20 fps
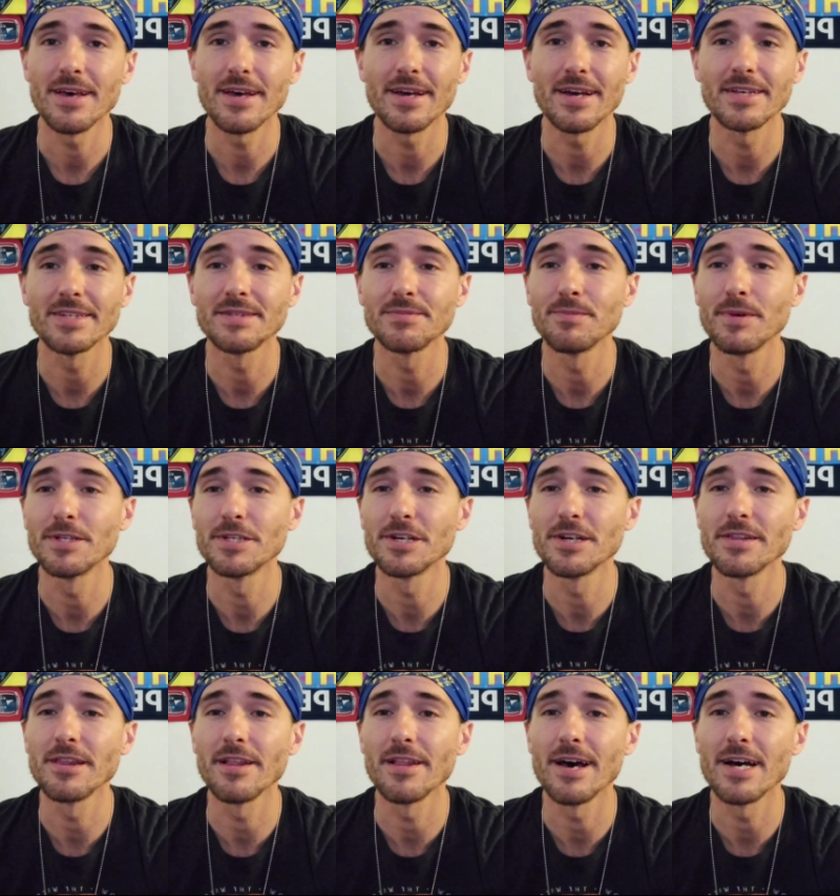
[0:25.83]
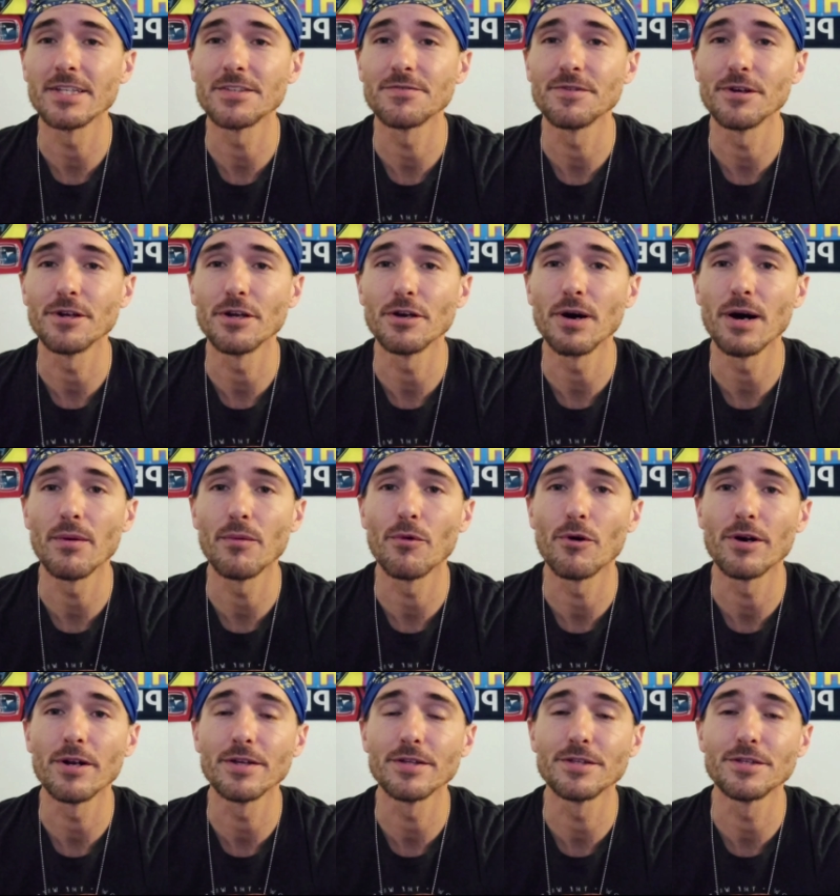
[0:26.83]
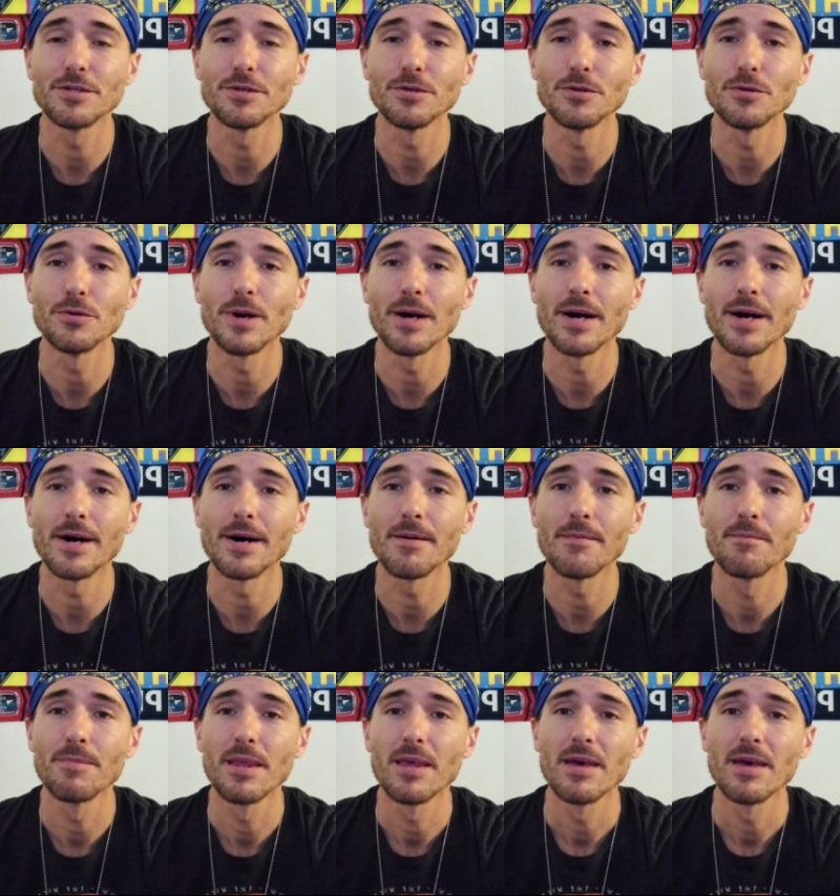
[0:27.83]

like I mentioned in the last video, I wanted to uh,